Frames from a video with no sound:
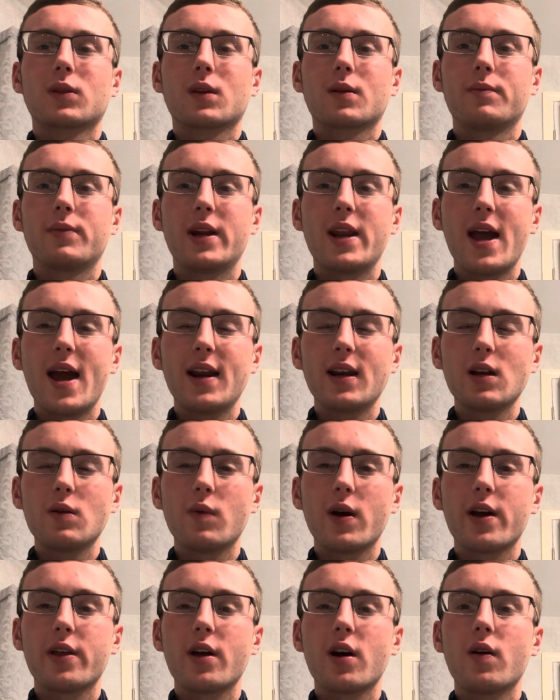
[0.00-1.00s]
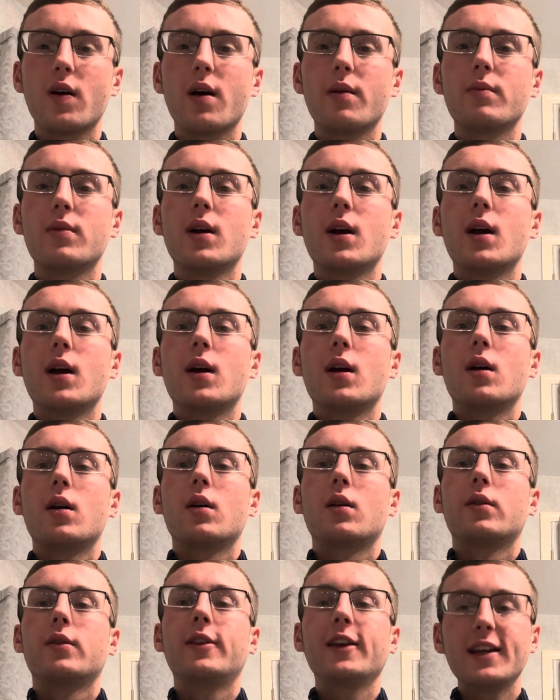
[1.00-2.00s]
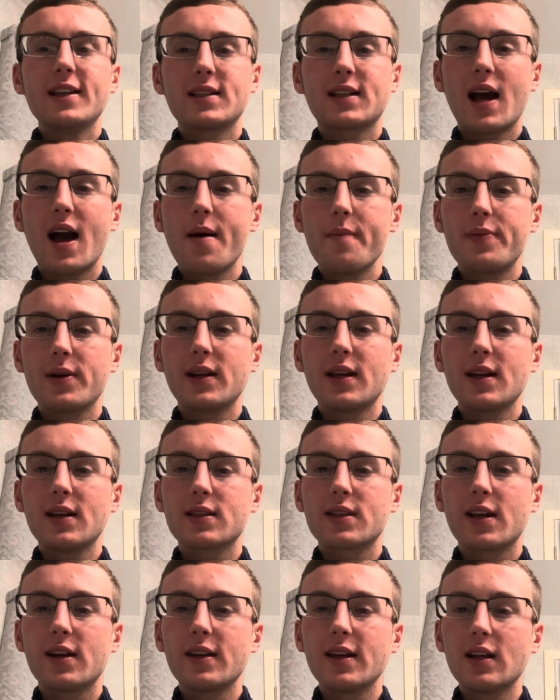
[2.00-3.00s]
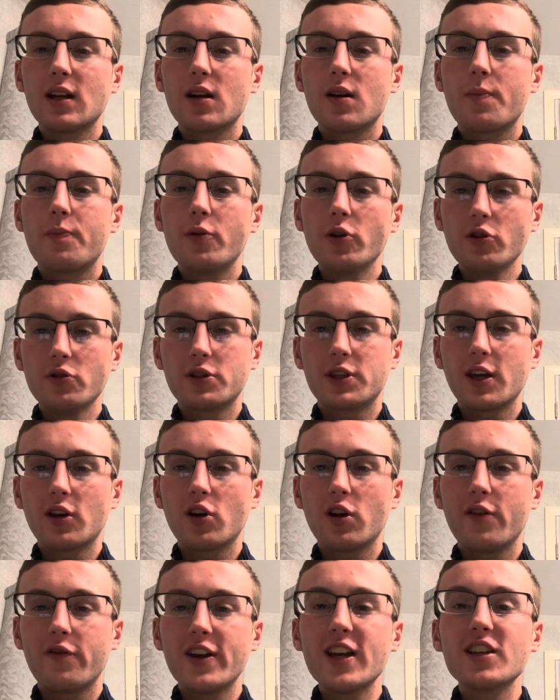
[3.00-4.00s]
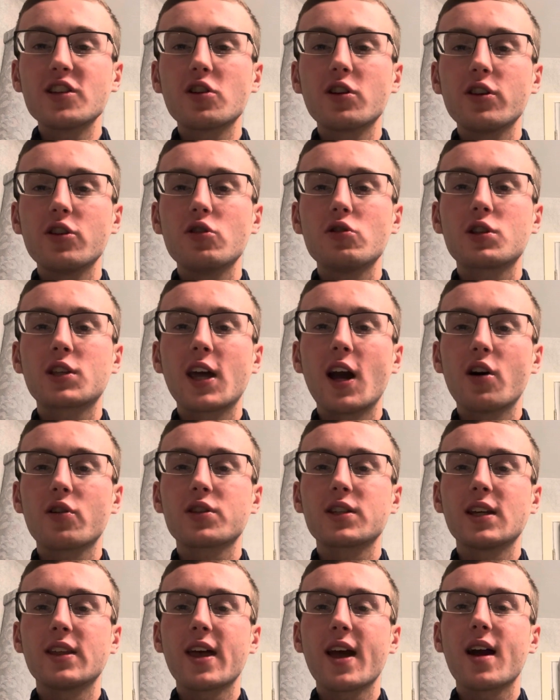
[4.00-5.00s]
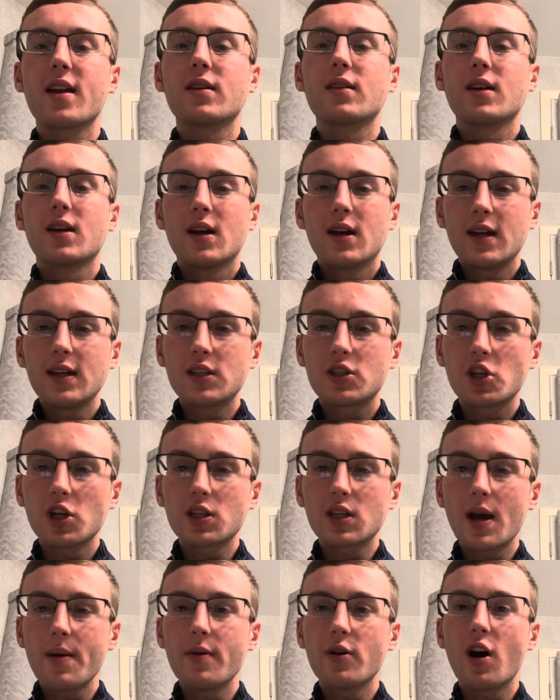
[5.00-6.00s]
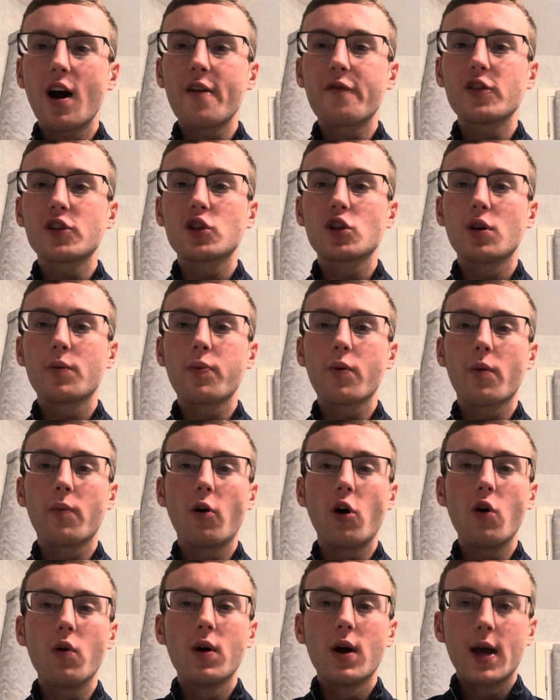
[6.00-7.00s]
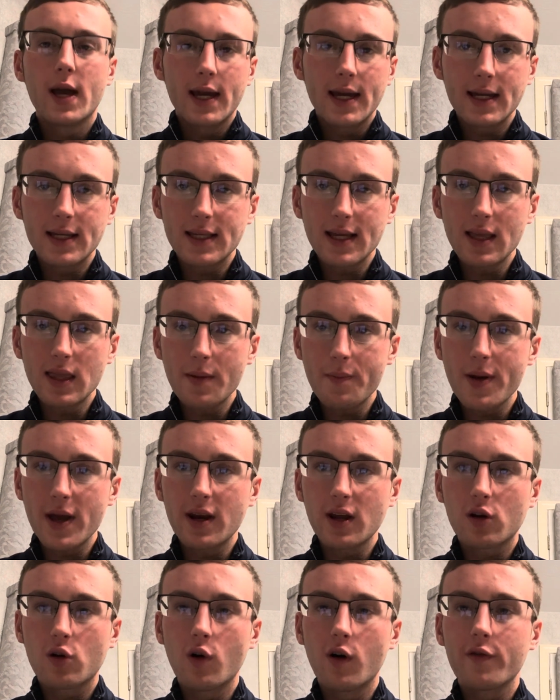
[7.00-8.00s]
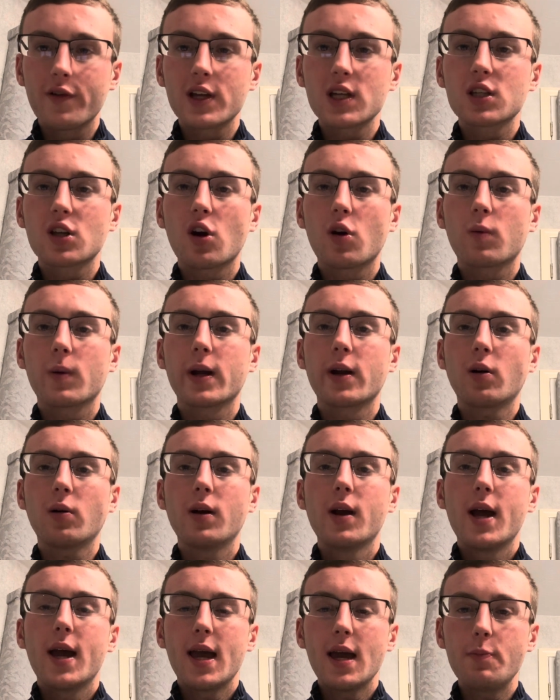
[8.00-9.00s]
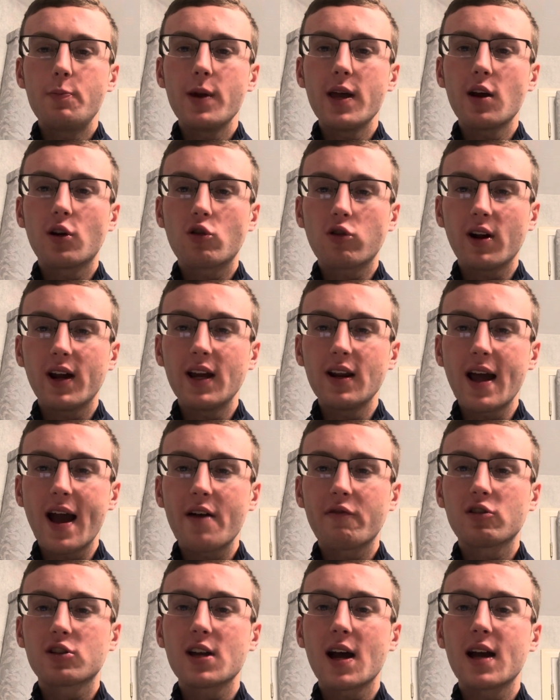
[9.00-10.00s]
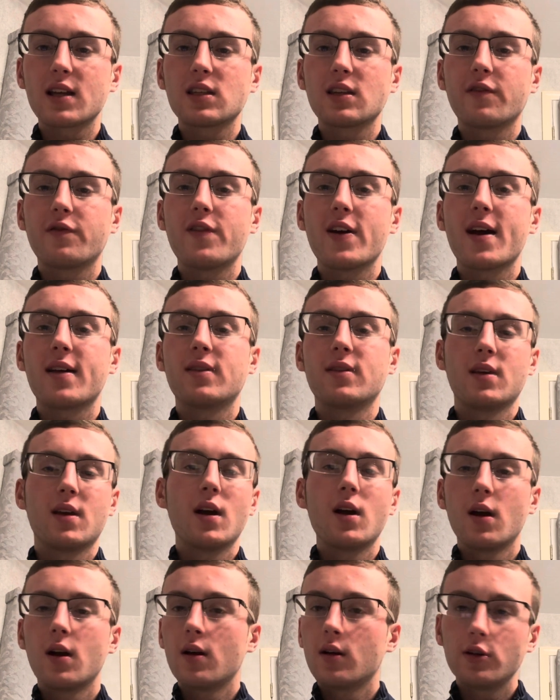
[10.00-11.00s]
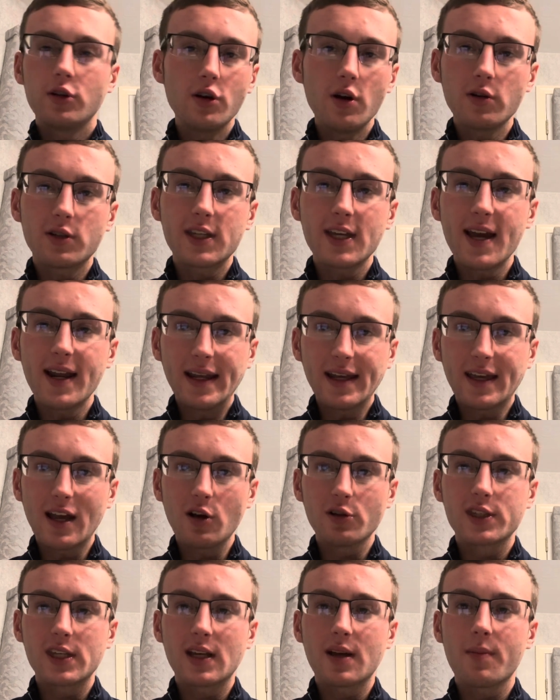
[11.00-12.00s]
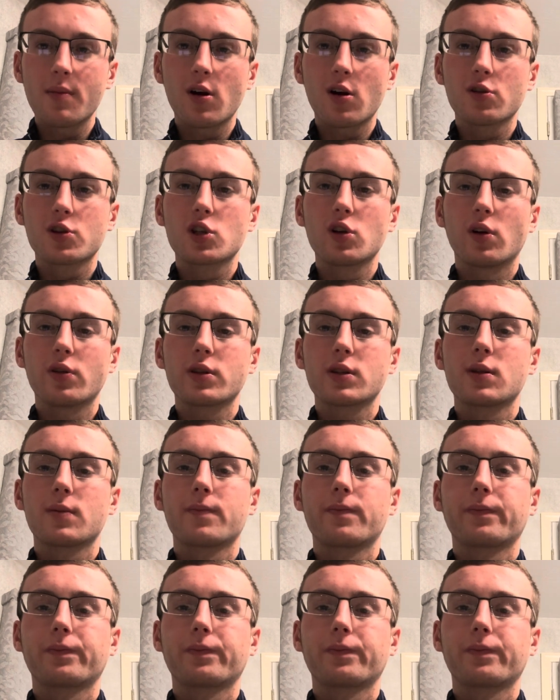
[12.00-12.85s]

But anyway, though, um, these companies that needed a boost, they could have easily used Kelce then. He's just coming off a Super Bowl. He's in the pinnacle of his career. It'd be a great advertising fit. You don't see any Kelce commercials.